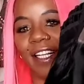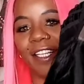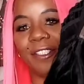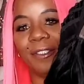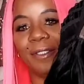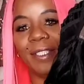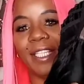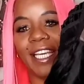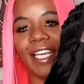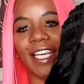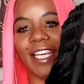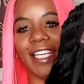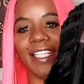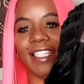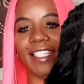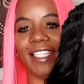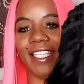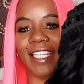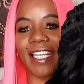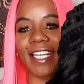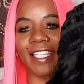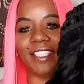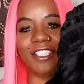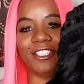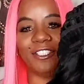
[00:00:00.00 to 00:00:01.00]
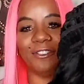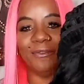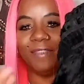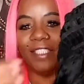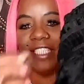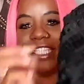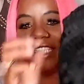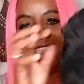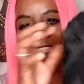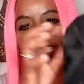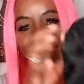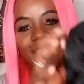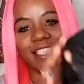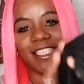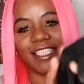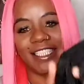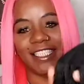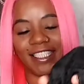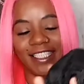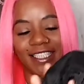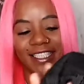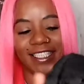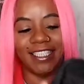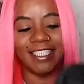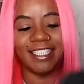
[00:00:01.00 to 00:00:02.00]
Okay, look how cute that
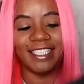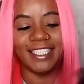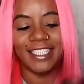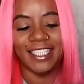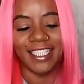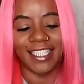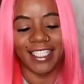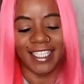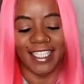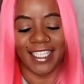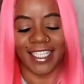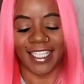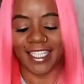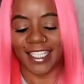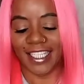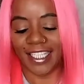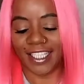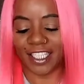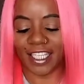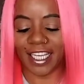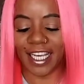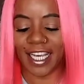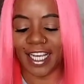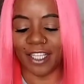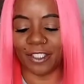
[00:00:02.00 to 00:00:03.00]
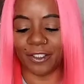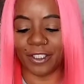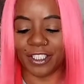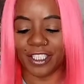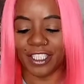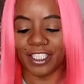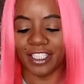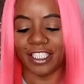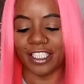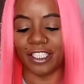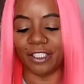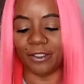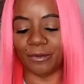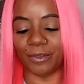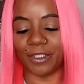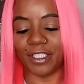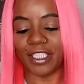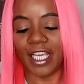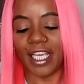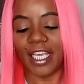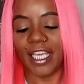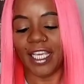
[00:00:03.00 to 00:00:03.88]
is. Look how cute.